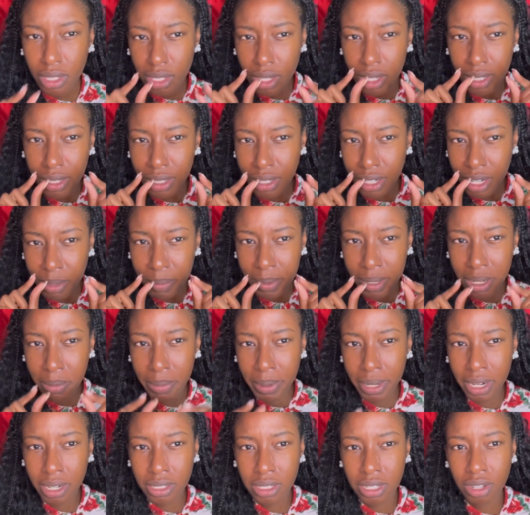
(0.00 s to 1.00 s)
a little bit
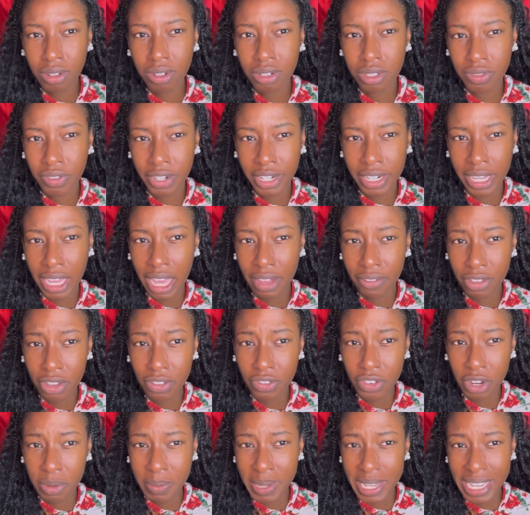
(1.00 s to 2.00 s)
of baritone is very heavy
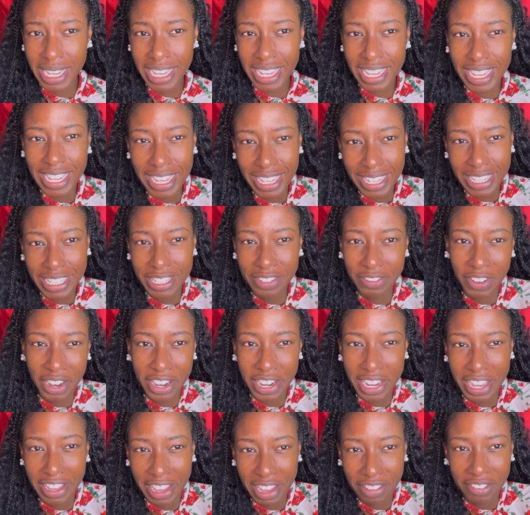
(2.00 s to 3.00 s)
for me. It's
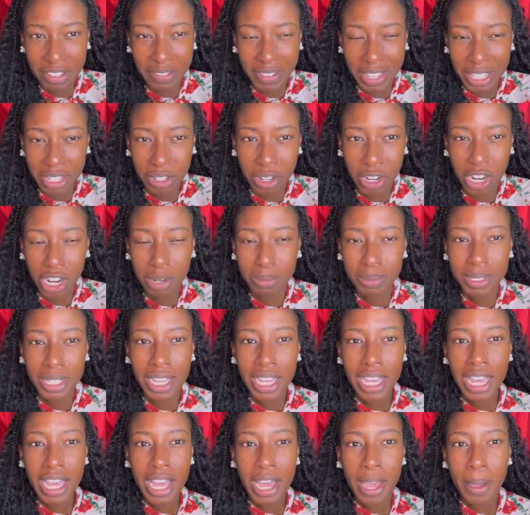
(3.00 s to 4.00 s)
very heavy, my little arms.
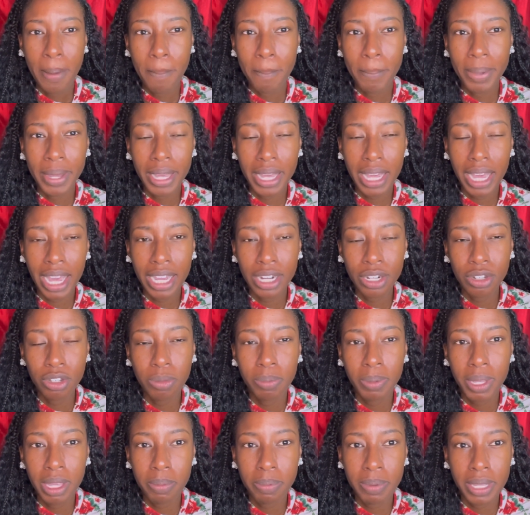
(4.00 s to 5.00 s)
But I
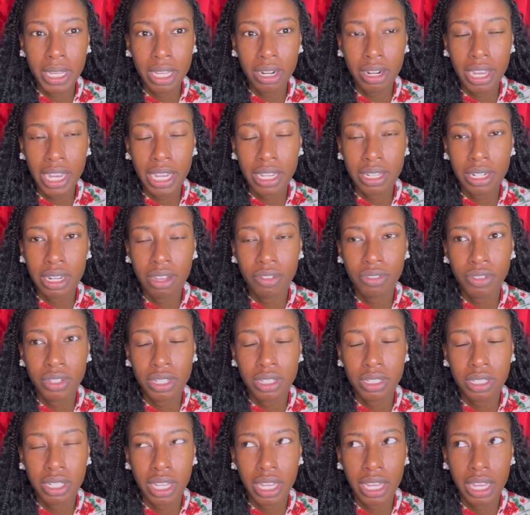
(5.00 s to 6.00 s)
do play piano. I can
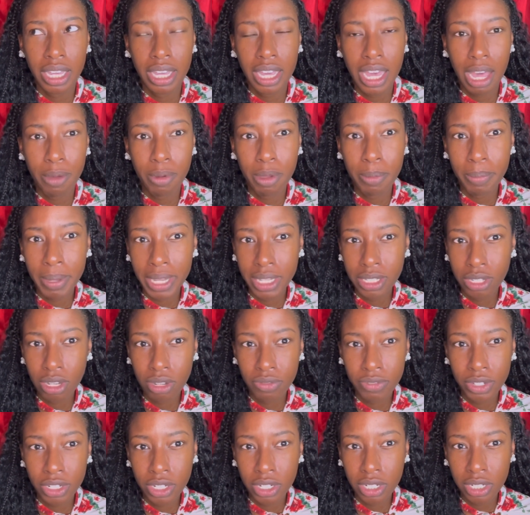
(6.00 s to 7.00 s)
definitely say I'm a
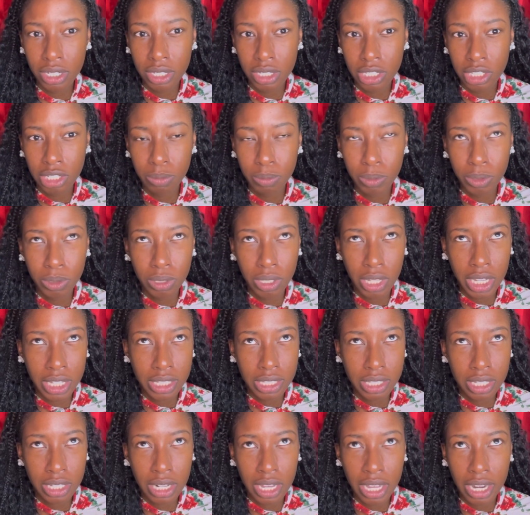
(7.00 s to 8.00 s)
Beethoven girl.
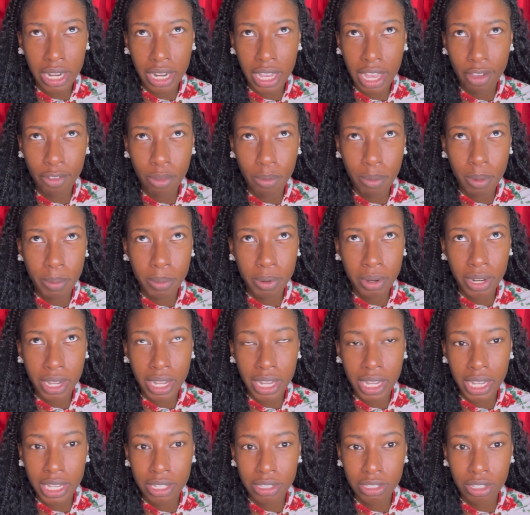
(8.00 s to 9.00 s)
Moonlight Sonata, I have it
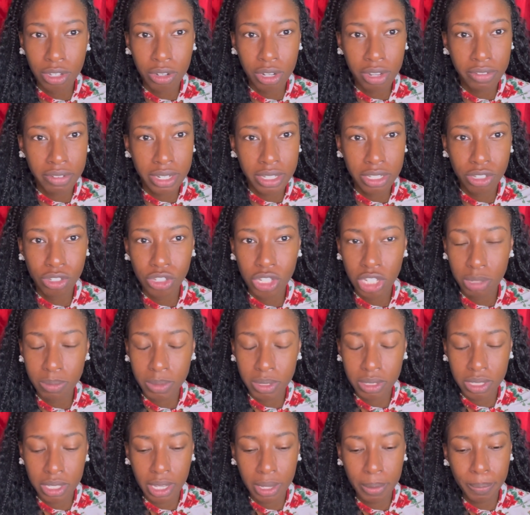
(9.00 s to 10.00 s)
memorized. Don't even need the sheet
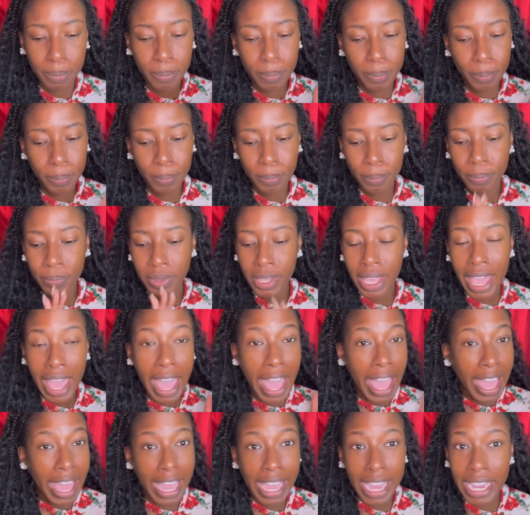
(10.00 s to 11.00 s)
music.
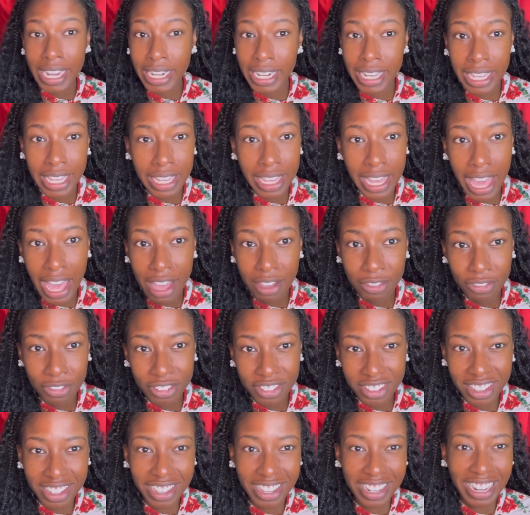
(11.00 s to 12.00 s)

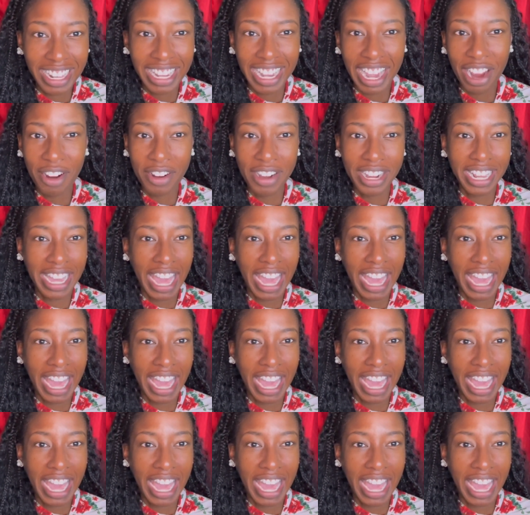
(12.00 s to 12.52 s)
ADF, like I already